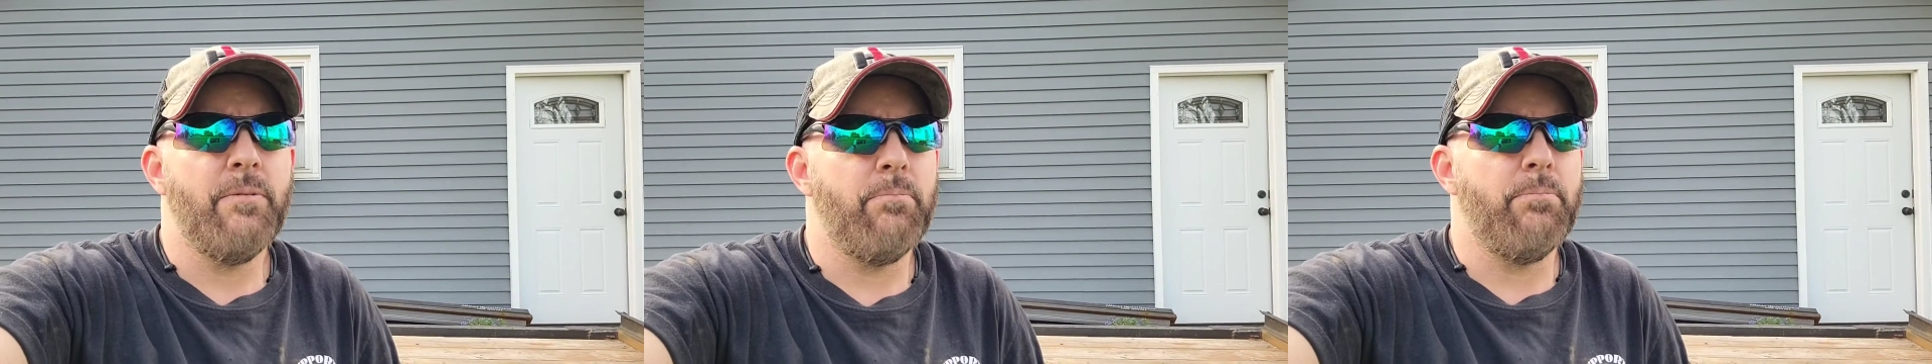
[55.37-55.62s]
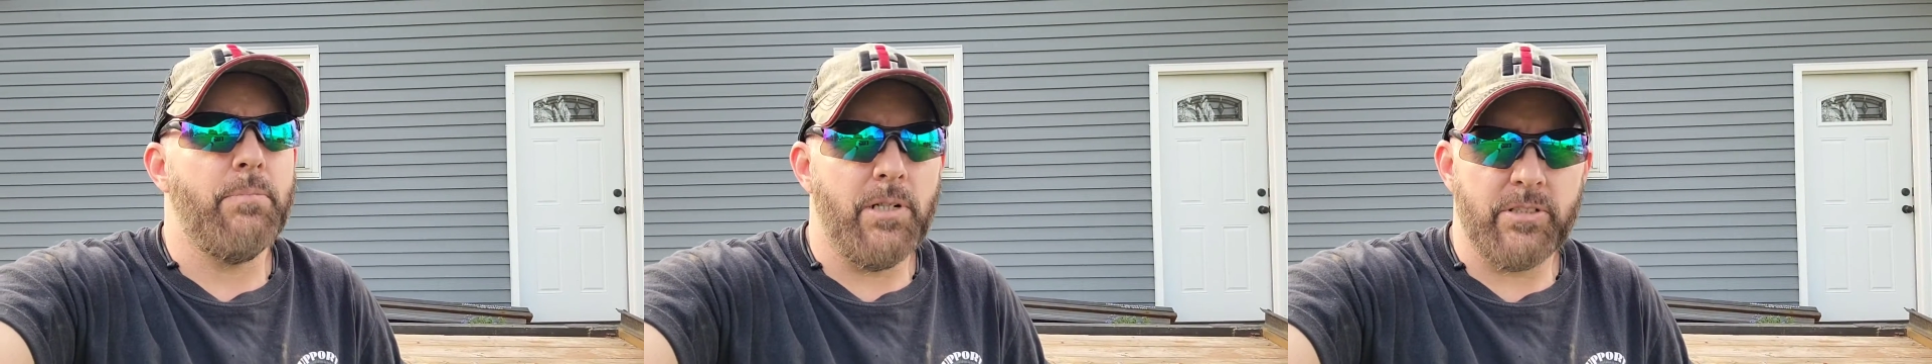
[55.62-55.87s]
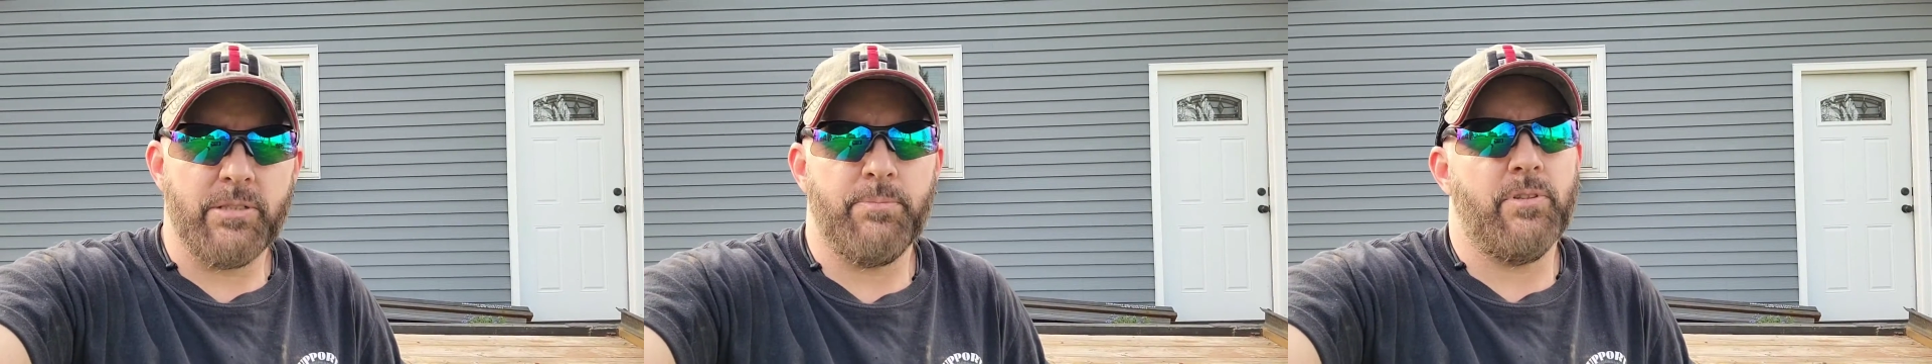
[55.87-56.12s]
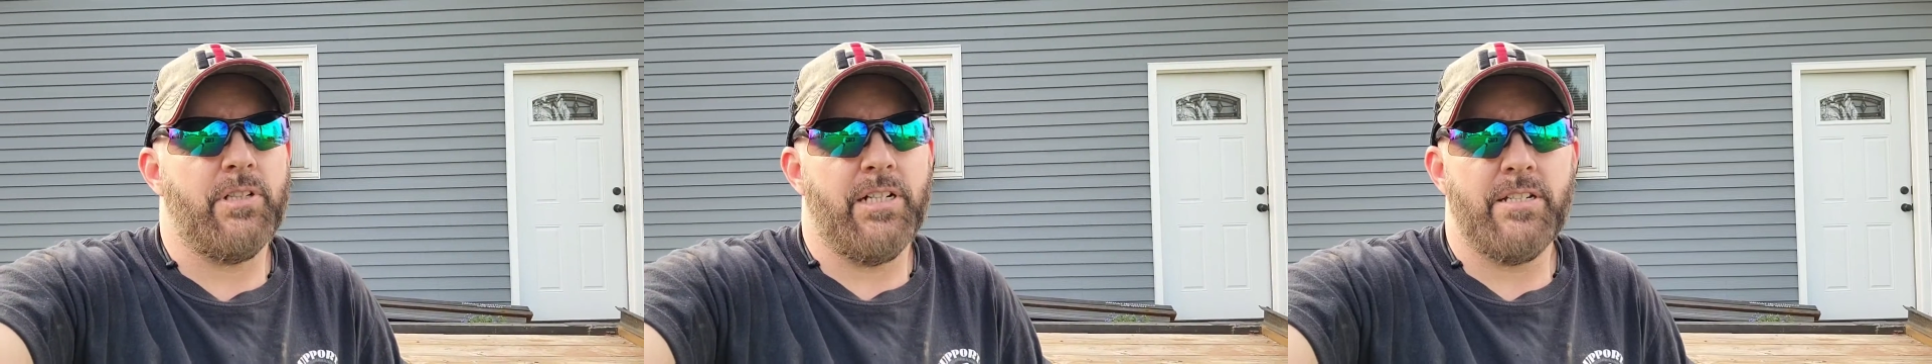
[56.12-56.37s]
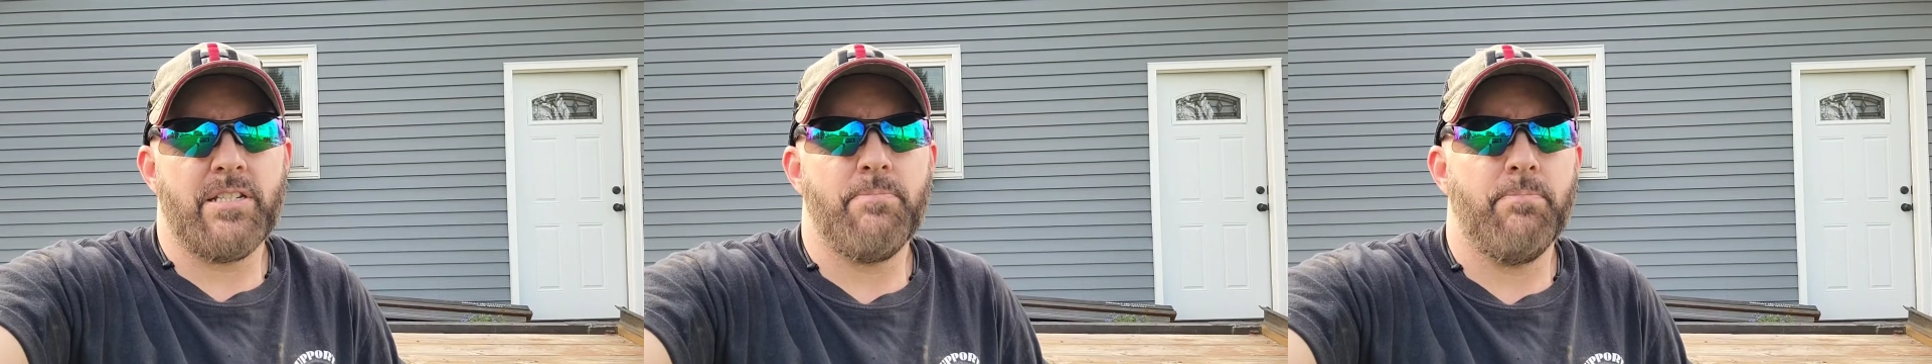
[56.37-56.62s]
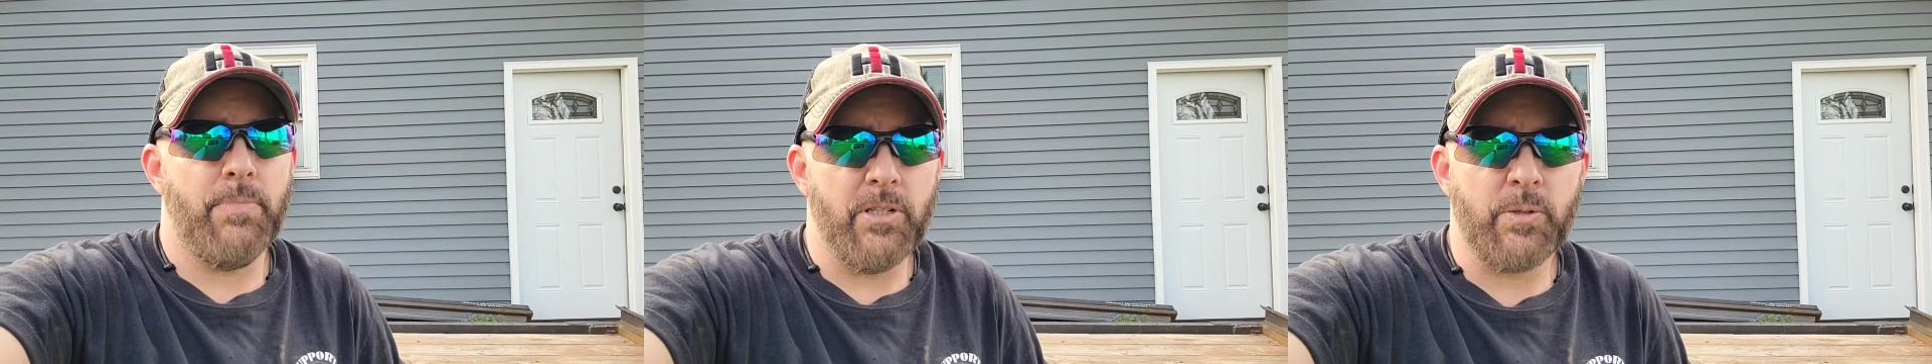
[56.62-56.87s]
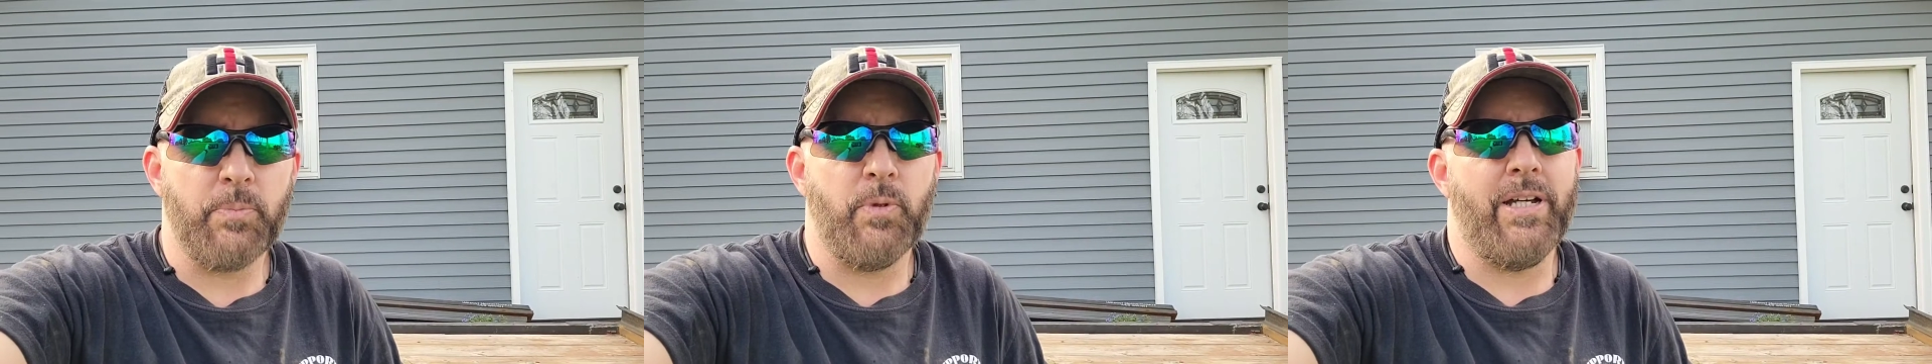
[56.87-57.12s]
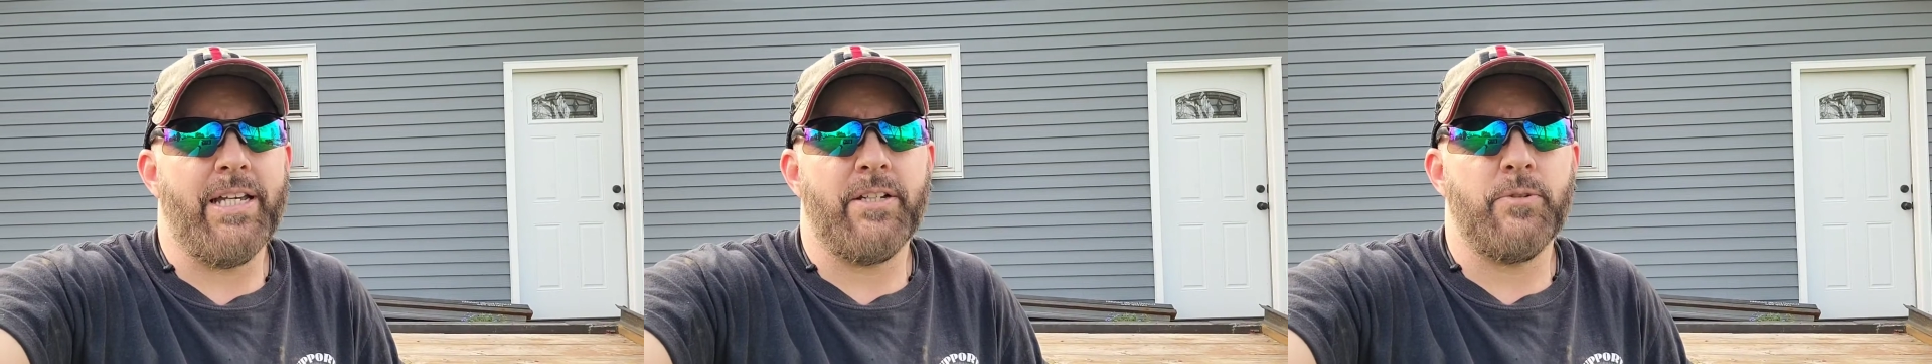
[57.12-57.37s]
multiple cuts,
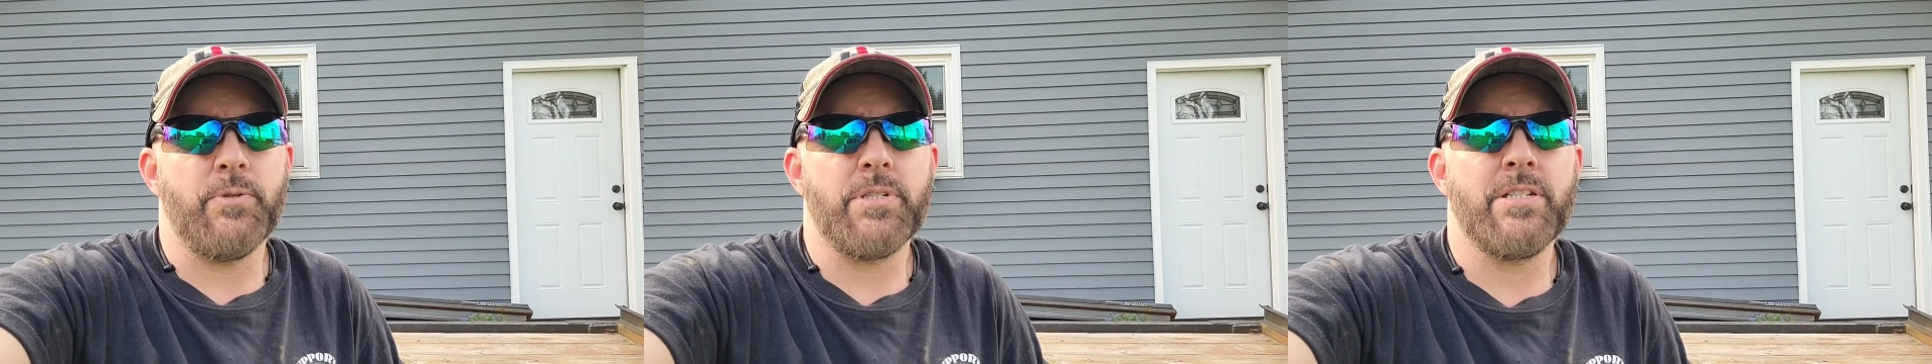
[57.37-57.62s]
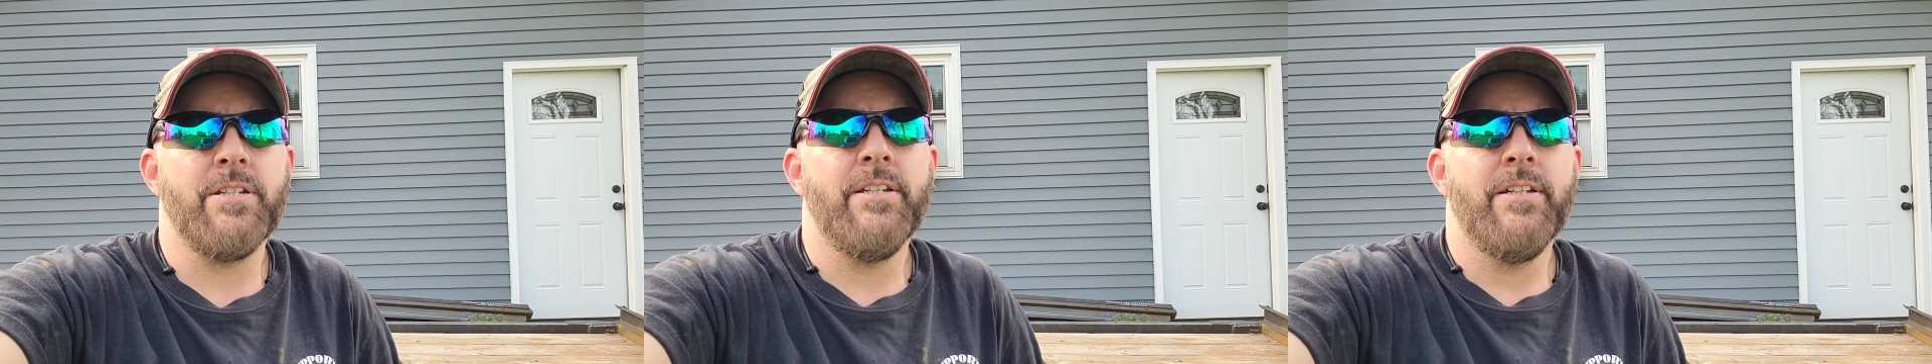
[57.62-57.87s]
multiple angles.